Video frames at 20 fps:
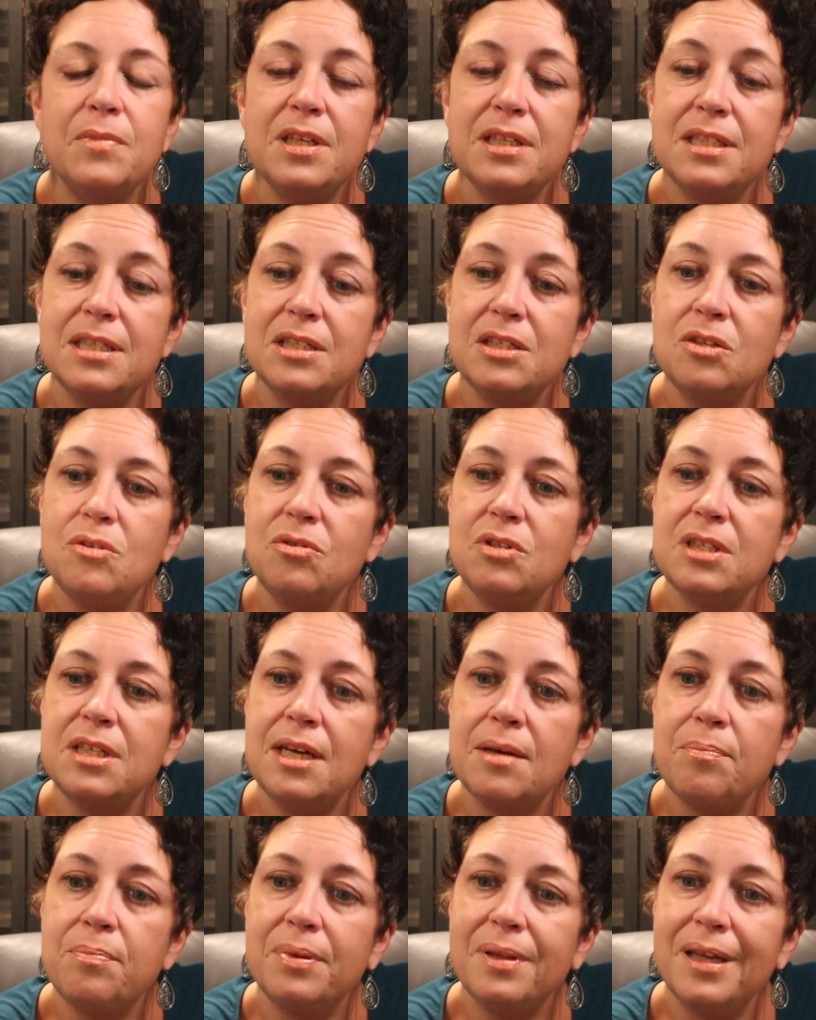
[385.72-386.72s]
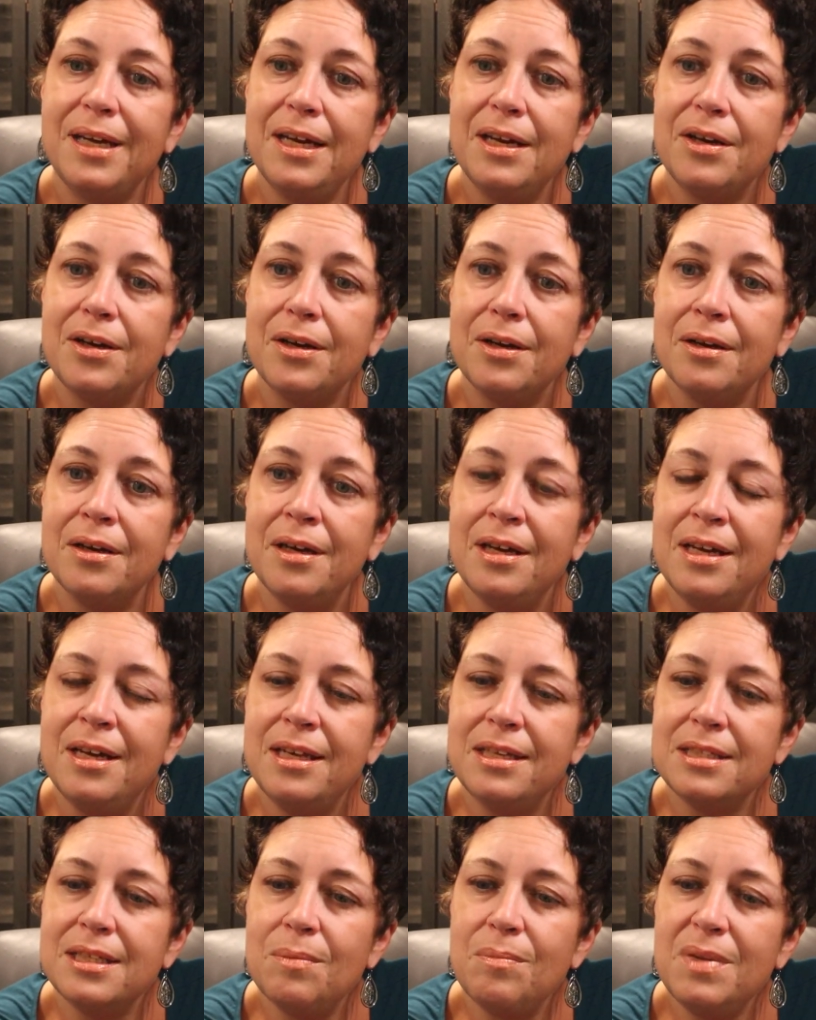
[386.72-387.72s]
this is usually a planner,
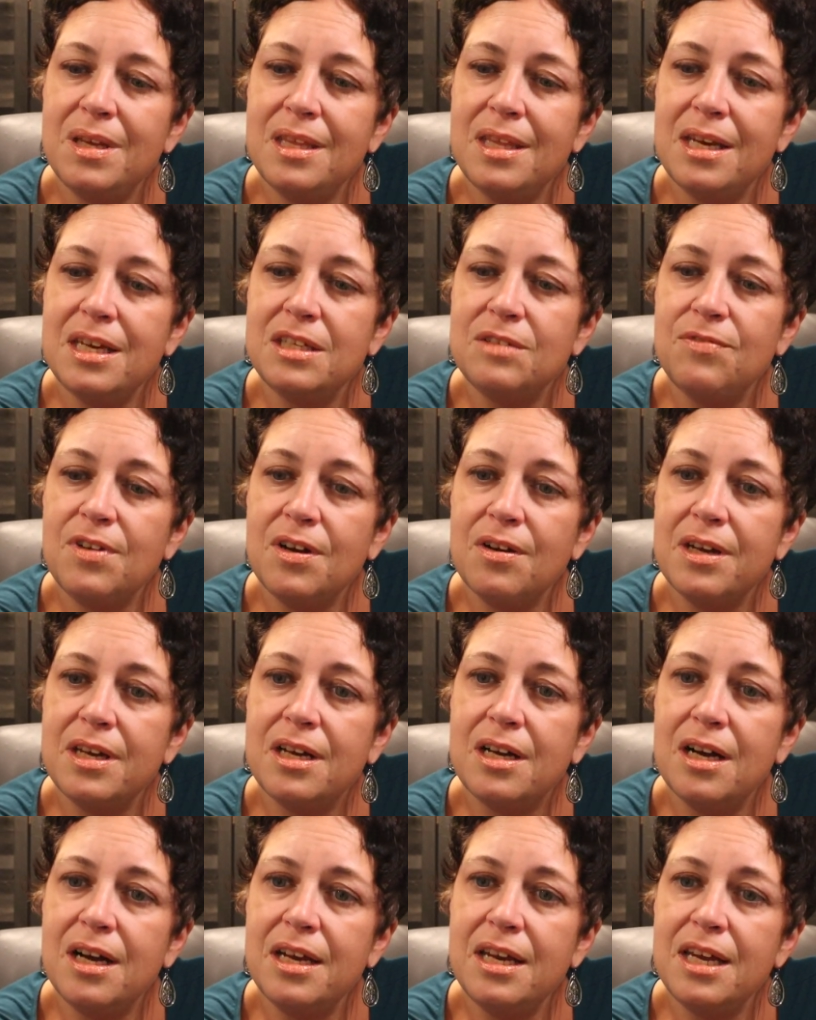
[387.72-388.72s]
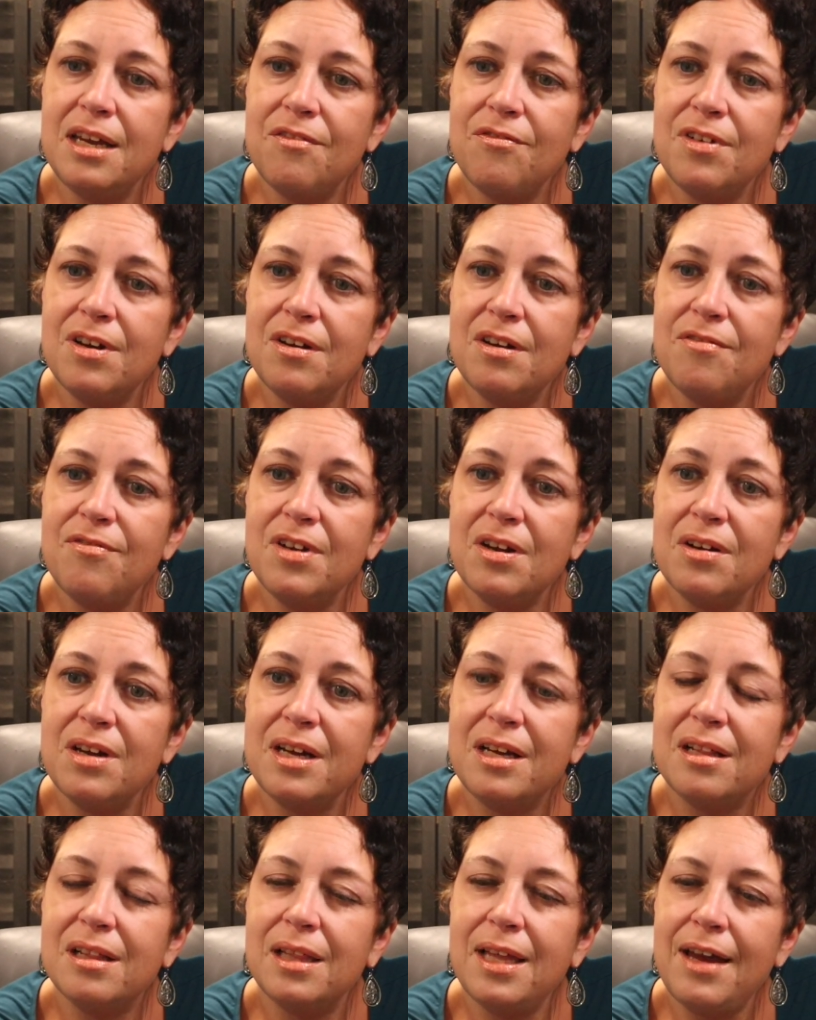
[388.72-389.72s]
somebody that is very cunning, very,
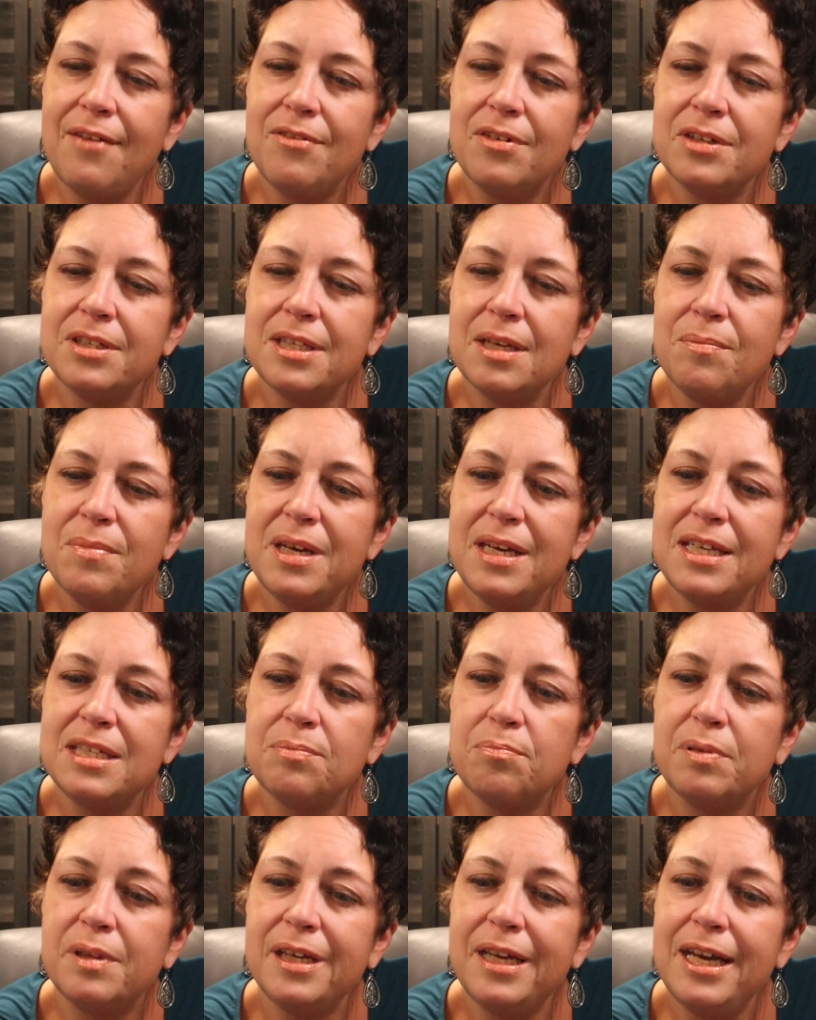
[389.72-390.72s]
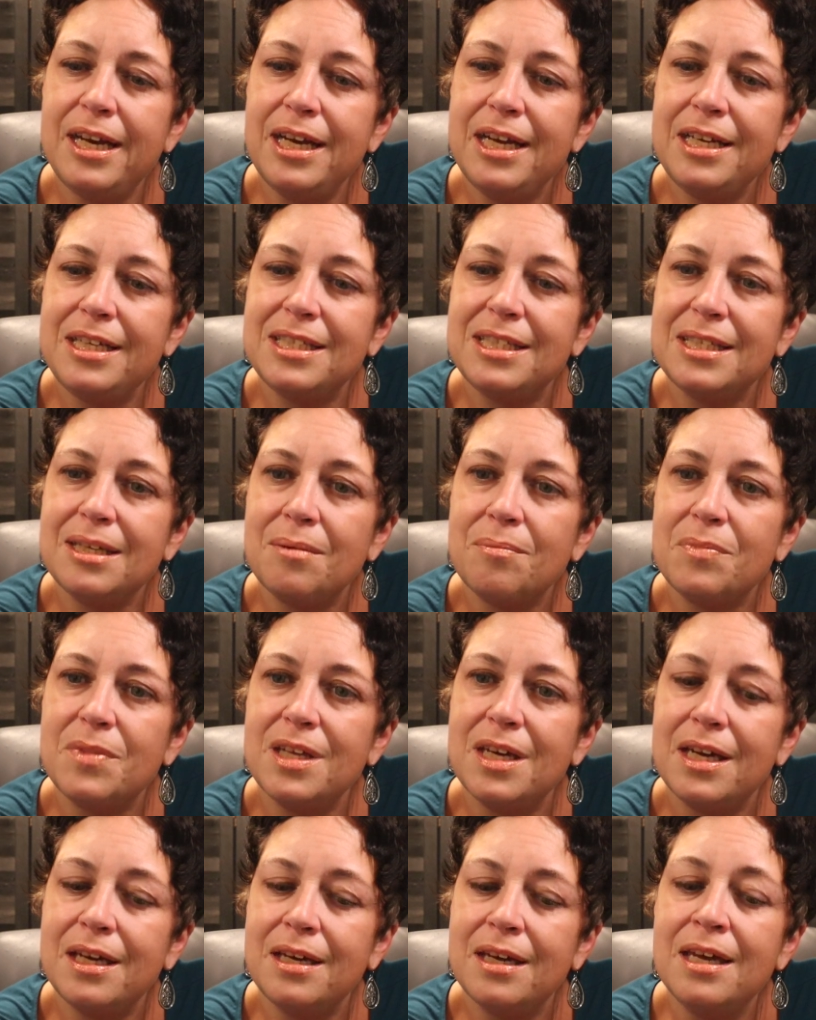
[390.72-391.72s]
very clever. Somebody is planning
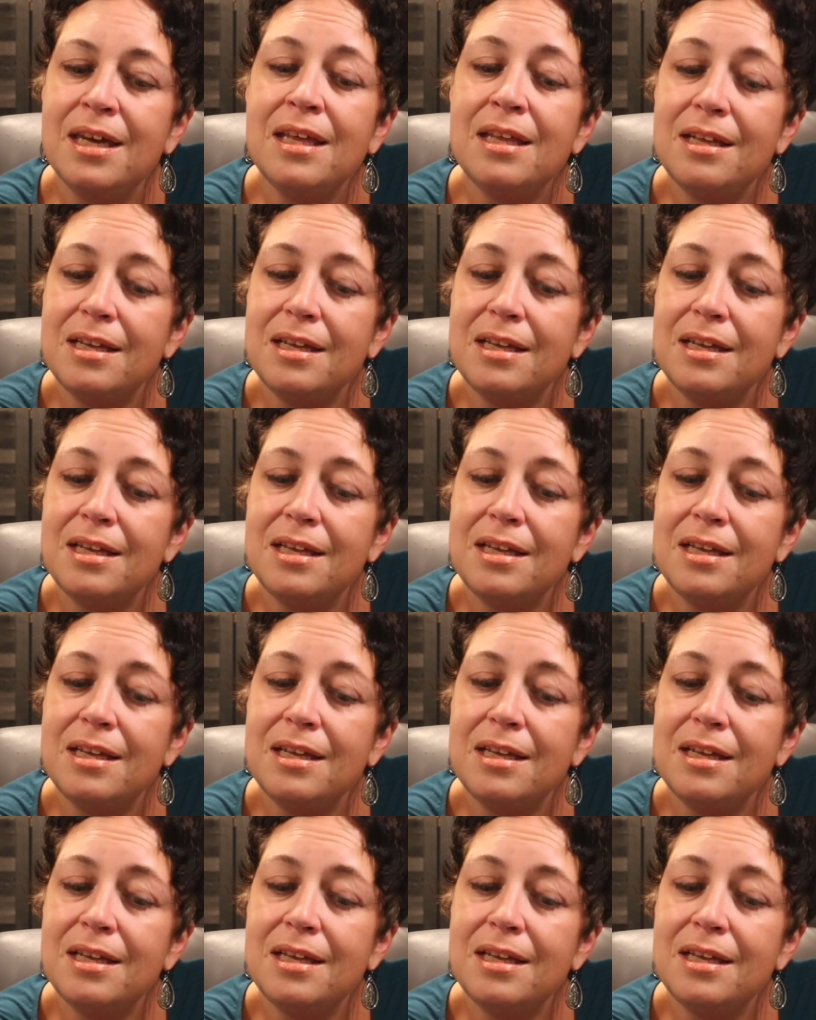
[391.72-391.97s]
something.